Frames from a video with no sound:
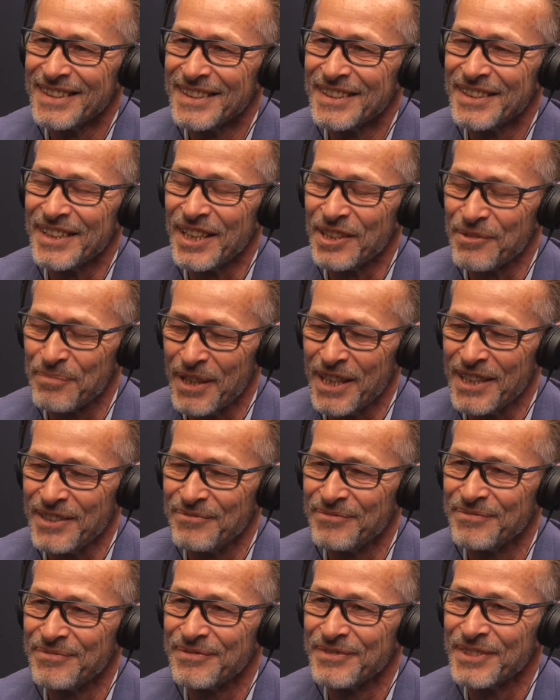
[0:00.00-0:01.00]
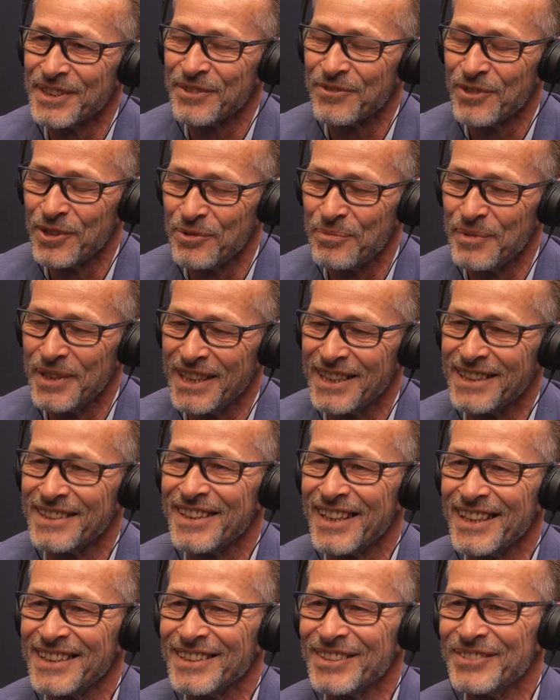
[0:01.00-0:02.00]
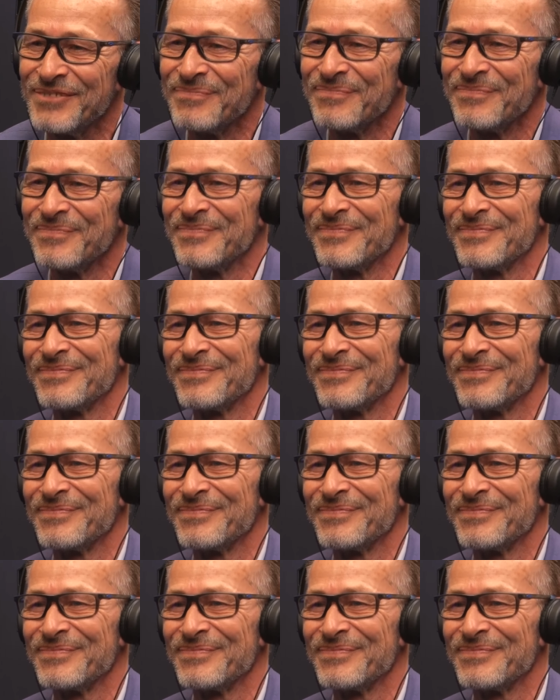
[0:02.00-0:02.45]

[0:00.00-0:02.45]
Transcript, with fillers: Thanks, Pierre. Thank good you. to be here. Thanks.